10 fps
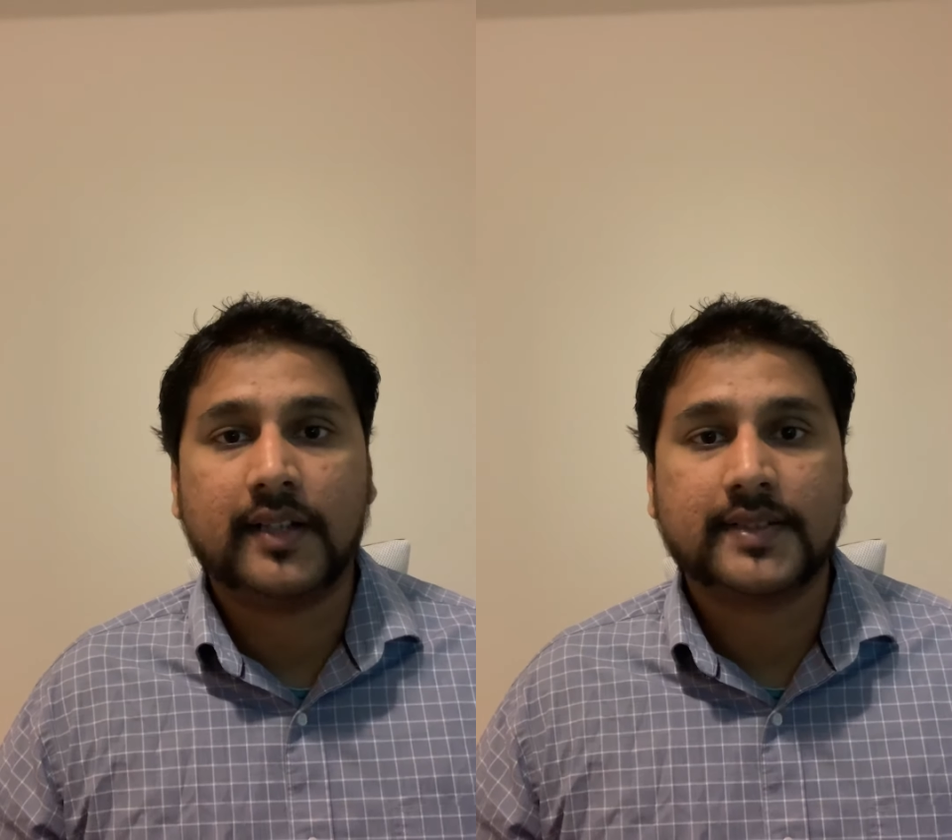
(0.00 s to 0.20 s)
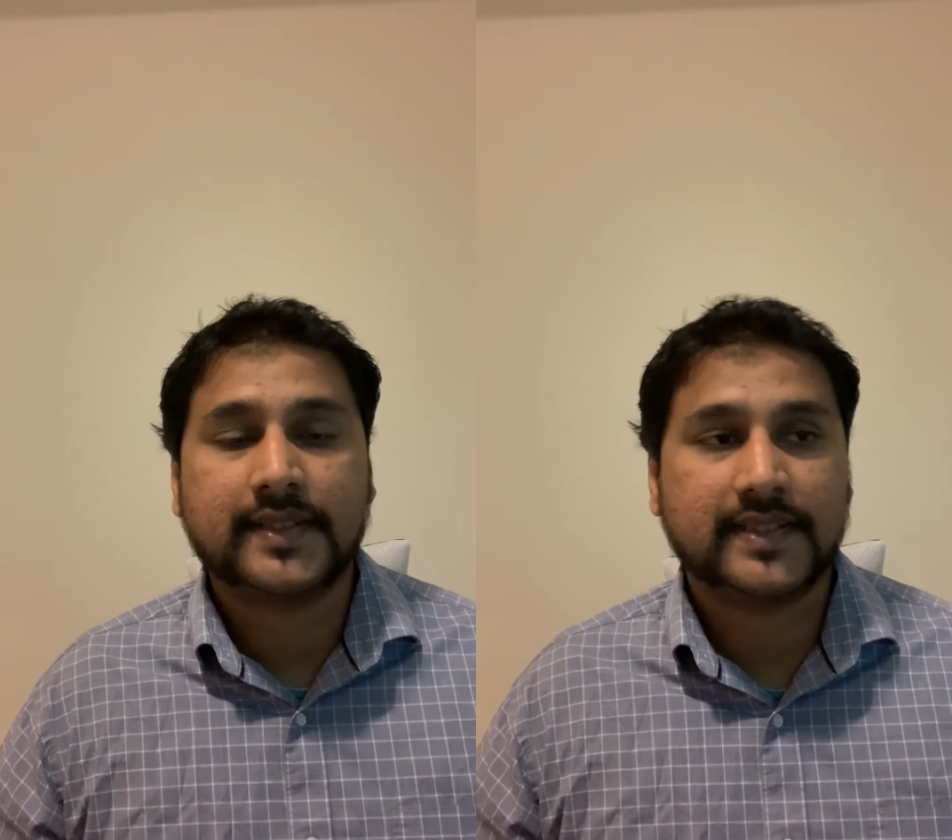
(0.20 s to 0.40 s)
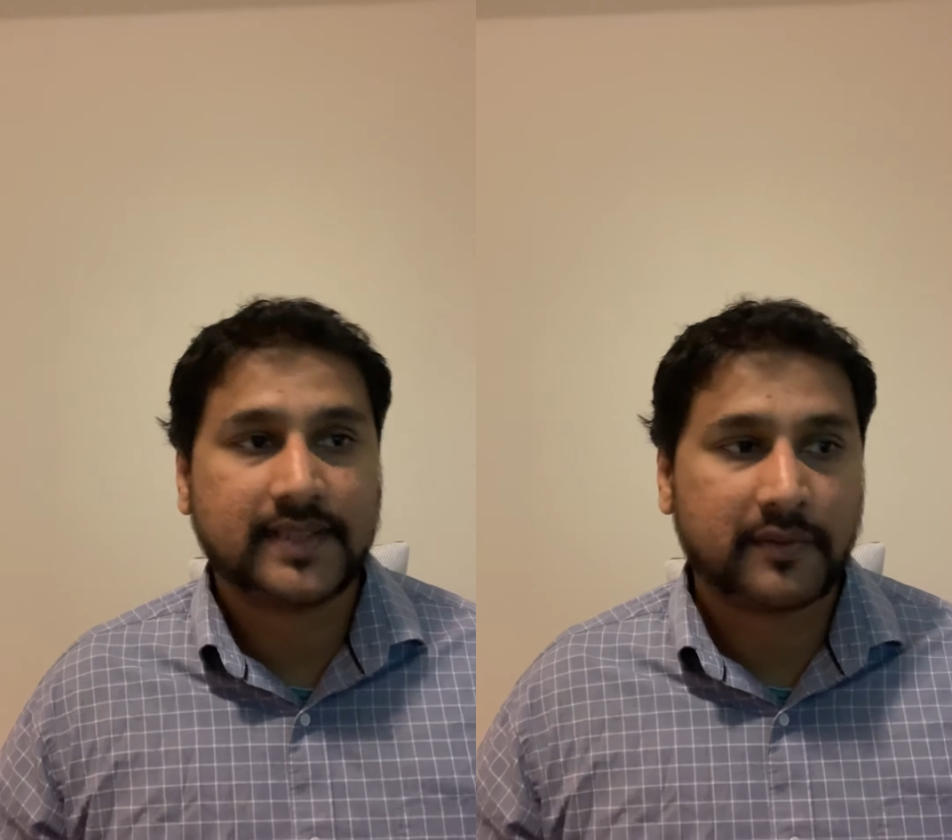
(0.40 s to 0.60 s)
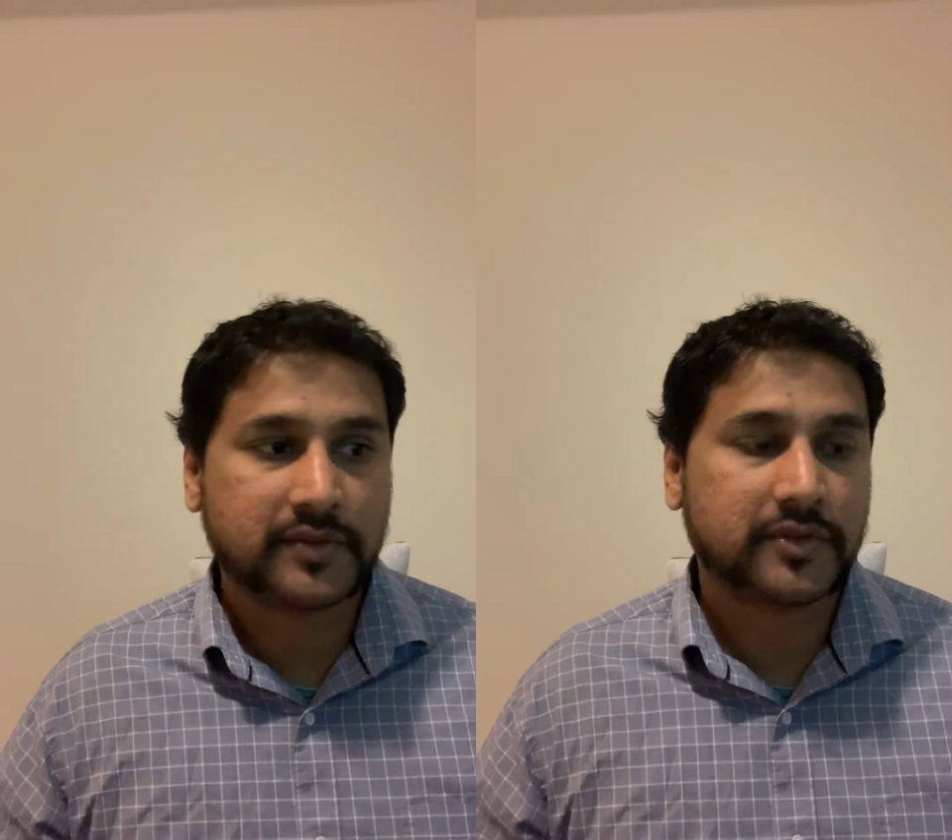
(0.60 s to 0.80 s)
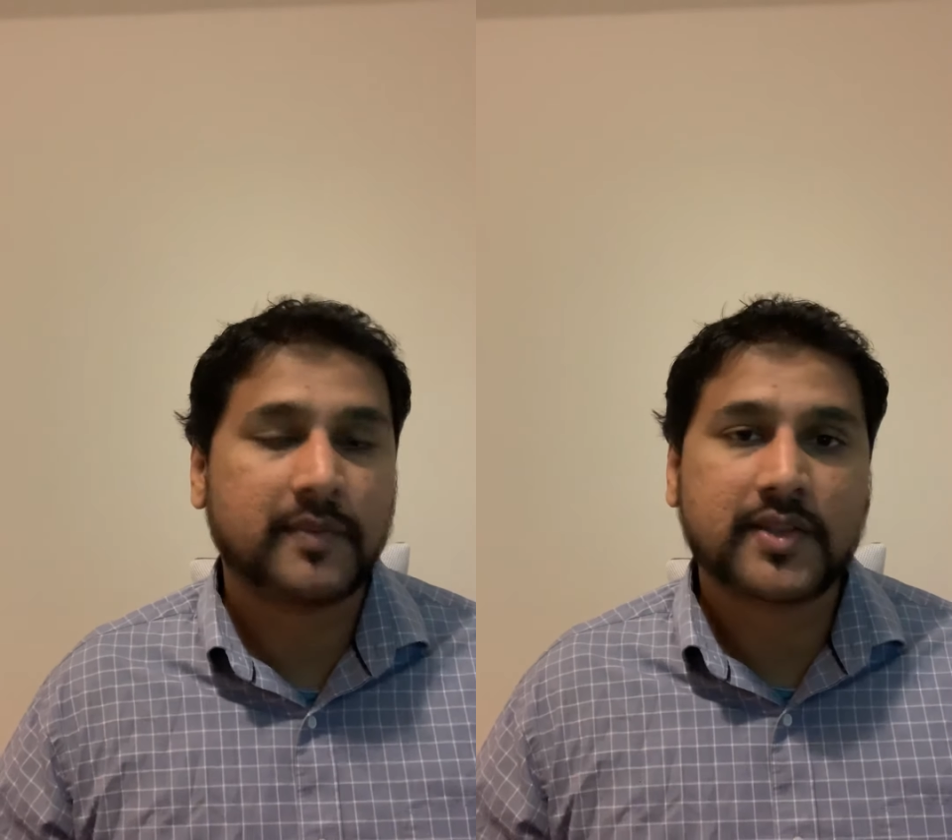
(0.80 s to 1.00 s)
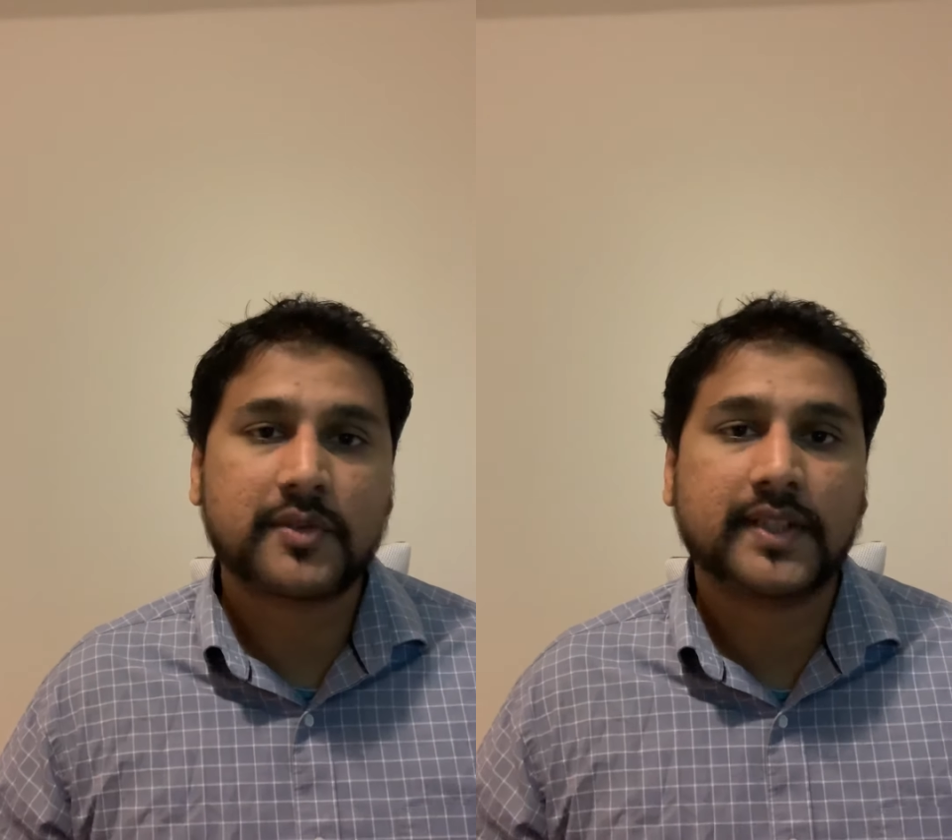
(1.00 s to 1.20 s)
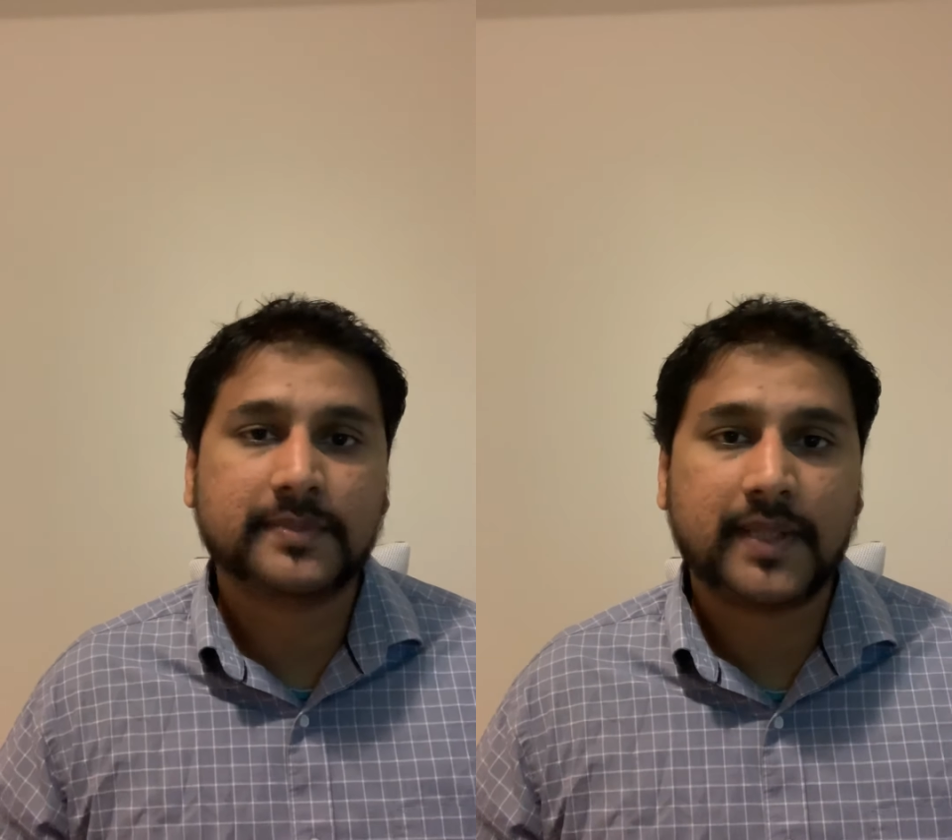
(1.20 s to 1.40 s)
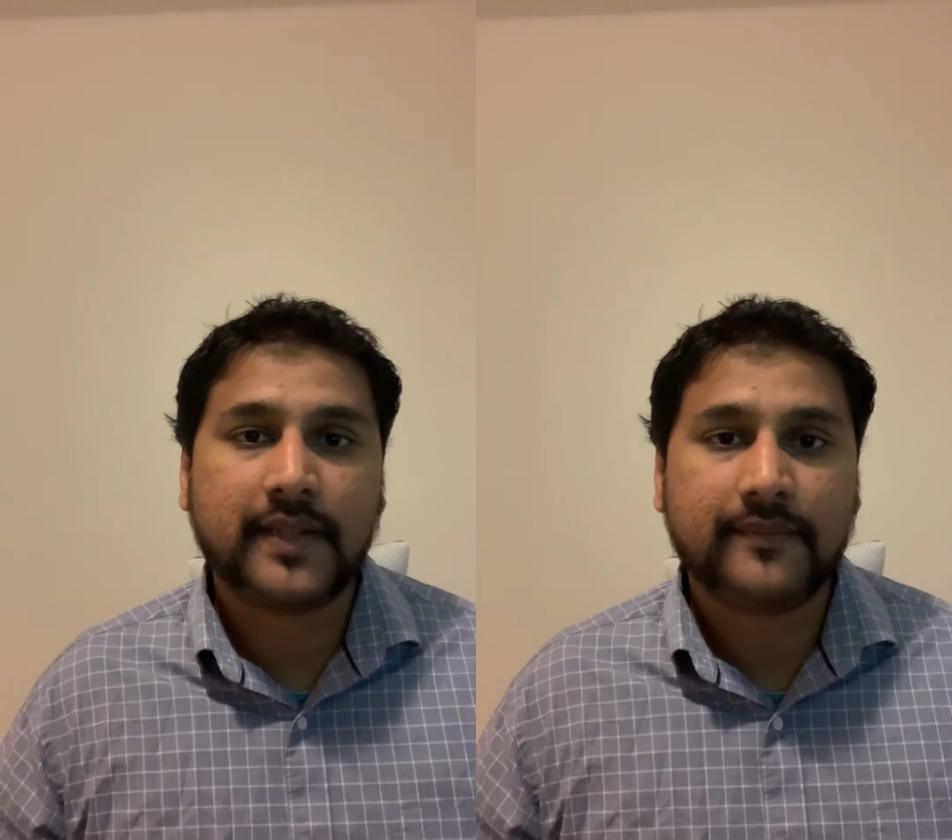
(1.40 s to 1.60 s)
since there was so much to
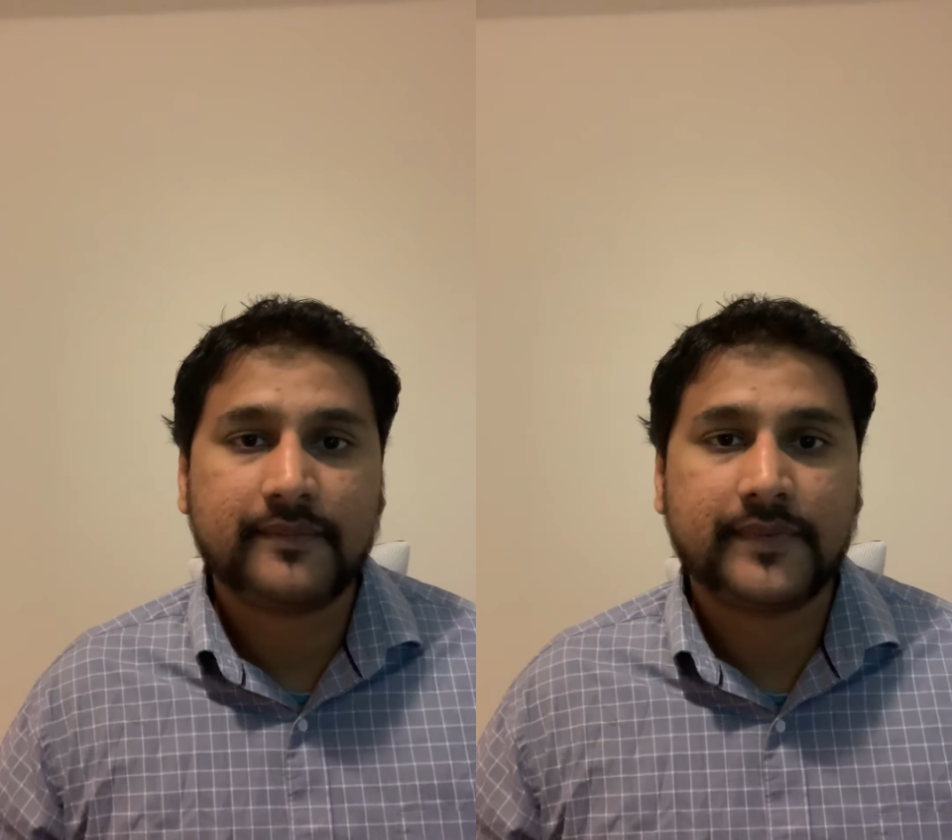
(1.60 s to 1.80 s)
explain,